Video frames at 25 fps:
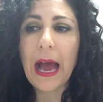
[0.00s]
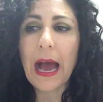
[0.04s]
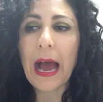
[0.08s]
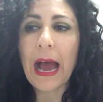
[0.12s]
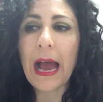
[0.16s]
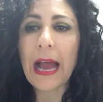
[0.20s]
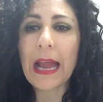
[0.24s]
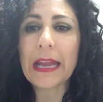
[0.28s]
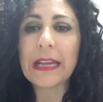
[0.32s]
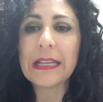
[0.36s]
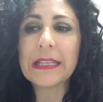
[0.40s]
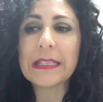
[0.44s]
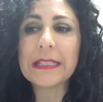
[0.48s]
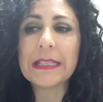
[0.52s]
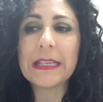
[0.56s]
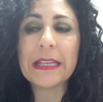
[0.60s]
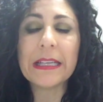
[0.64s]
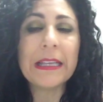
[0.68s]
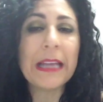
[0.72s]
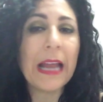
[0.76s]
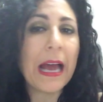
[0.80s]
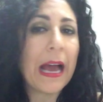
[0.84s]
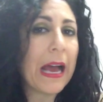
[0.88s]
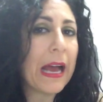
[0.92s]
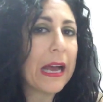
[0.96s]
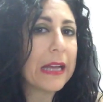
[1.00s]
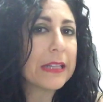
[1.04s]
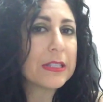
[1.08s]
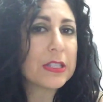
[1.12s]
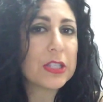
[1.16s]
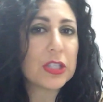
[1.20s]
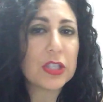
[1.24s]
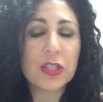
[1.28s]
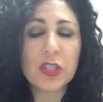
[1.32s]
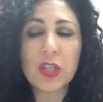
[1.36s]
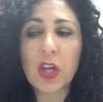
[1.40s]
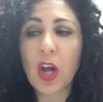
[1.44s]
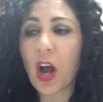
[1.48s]
I did
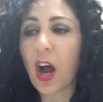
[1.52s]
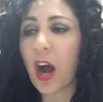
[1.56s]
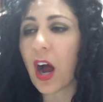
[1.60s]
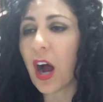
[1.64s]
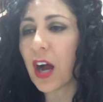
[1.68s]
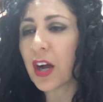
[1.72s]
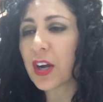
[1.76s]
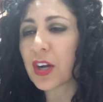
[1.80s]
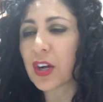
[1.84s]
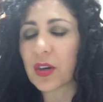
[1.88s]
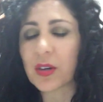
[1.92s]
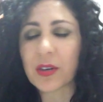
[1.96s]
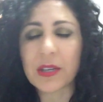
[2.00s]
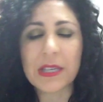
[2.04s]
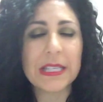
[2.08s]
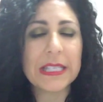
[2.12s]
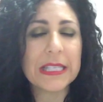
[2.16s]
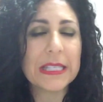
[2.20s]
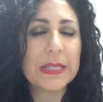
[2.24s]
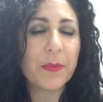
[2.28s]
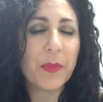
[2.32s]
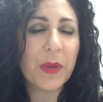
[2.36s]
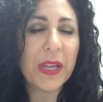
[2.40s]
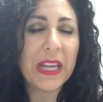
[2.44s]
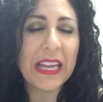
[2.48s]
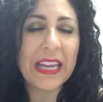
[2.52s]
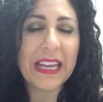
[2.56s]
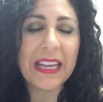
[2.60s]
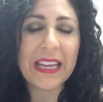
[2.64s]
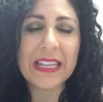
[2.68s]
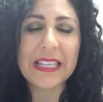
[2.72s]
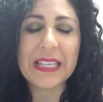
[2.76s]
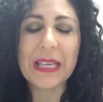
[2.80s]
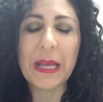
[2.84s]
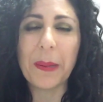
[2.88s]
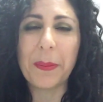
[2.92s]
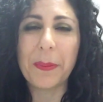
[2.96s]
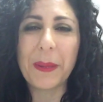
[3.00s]
not talk or
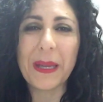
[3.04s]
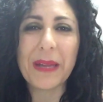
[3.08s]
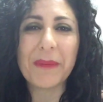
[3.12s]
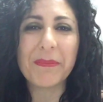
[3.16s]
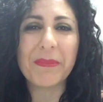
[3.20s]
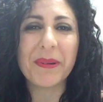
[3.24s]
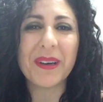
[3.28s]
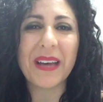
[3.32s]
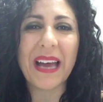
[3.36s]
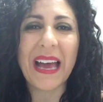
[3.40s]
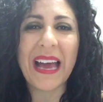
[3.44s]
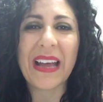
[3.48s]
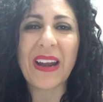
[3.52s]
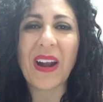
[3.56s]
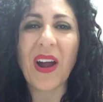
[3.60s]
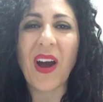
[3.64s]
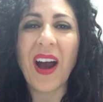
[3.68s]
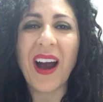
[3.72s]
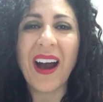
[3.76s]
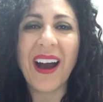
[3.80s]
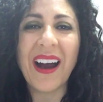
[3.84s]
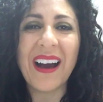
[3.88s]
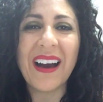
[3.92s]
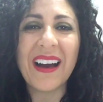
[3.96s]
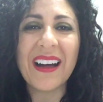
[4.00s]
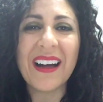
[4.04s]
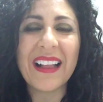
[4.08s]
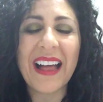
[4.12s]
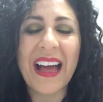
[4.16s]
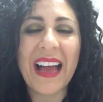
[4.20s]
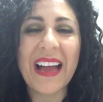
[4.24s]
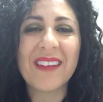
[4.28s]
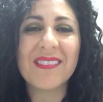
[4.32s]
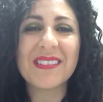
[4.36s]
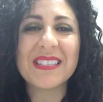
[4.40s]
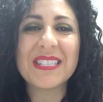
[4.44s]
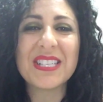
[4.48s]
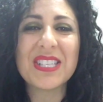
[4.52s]
speak to people at all.
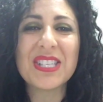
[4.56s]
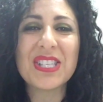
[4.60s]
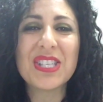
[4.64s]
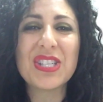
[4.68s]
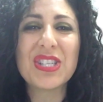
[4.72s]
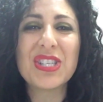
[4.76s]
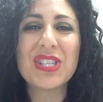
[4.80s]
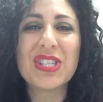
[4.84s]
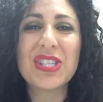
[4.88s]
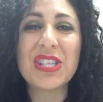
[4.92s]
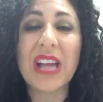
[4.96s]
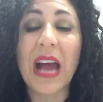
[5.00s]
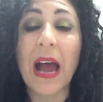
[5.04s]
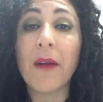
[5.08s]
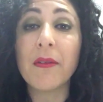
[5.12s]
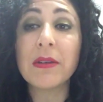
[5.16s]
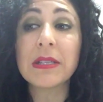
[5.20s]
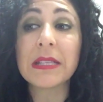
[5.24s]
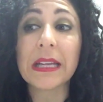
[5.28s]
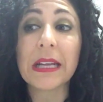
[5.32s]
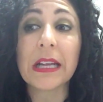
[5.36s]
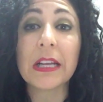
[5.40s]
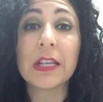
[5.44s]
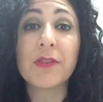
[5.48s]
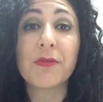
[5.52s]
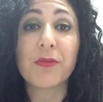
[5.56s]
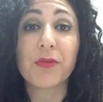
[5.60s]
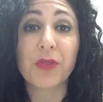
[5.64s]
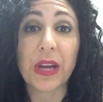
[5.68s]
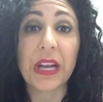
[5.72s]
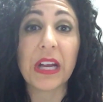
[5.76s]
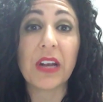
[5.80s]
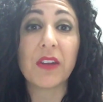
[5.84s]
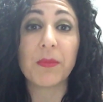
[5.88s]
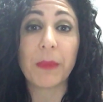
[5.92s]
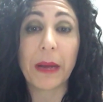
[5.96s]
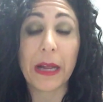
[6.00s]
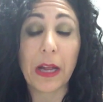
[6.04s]
I was like
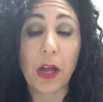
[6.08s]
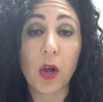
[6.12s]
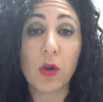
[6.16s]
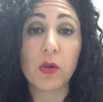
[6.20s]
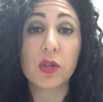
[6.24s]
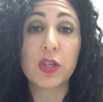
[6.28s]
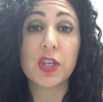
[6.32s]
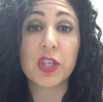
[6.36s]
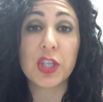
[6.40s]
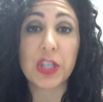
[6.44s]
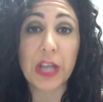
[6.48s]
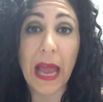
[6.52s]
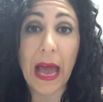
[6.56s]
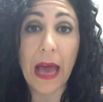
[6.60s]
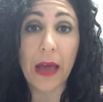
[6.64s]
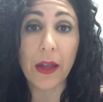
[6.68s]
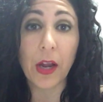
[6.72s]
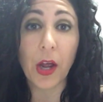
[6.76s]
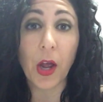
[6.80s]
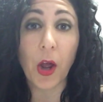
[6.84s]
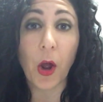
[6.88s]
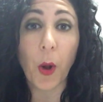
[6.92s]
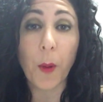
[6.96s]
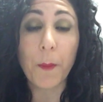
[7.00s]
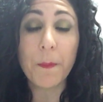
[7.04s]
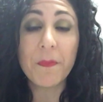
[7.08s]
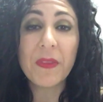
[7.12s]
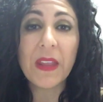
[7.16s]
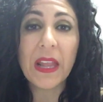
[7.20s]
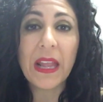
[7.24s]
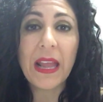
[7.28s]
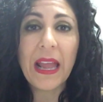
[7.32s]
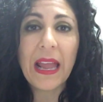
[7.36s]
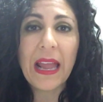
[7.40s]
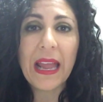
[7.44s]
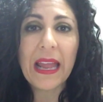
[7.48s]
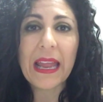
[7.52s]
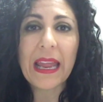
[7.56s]
afraid of my own shadow.
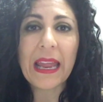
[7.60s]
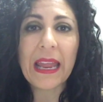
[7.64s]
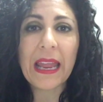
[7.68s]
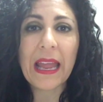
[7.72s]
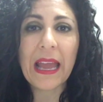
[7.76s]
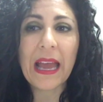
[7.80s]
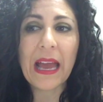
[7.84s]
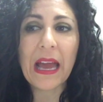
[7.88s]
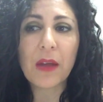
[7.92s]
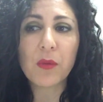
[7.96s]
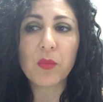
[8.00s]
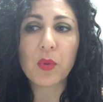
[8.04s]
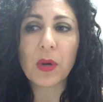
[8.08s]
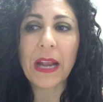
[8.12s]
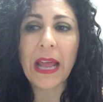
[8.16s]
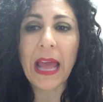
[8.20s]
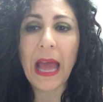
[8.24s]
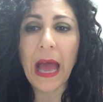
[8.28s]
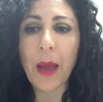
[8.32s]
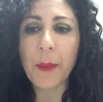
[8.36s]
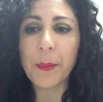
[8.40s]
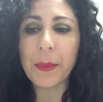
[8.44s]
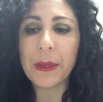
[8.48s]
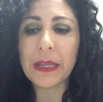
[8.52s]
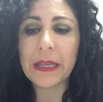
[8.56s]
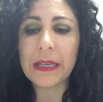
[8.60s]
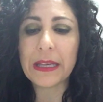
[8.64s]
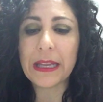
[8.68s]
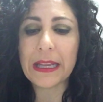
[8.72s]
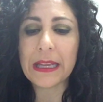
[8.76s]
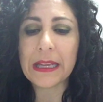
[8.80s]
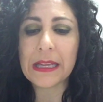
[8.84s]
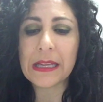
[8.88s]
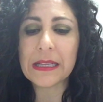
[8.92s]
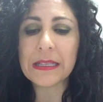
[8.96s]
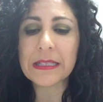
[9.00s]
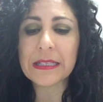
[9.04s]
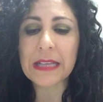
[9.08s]
And what happened
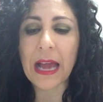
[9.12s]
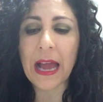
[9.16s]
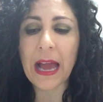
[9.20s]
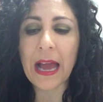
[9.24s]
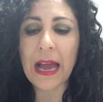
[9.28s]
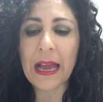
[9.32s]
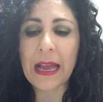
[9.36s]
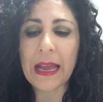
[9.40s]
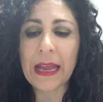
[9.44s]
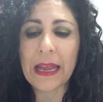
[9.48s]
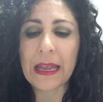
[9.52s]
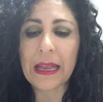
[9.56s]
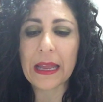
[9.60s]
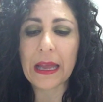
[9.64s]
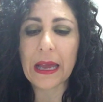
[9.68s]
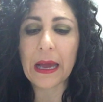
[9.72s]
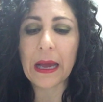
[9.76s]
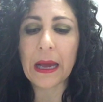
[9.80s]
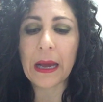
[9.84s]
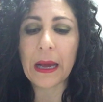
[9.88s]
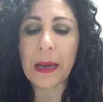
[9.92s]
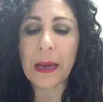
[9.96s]
is I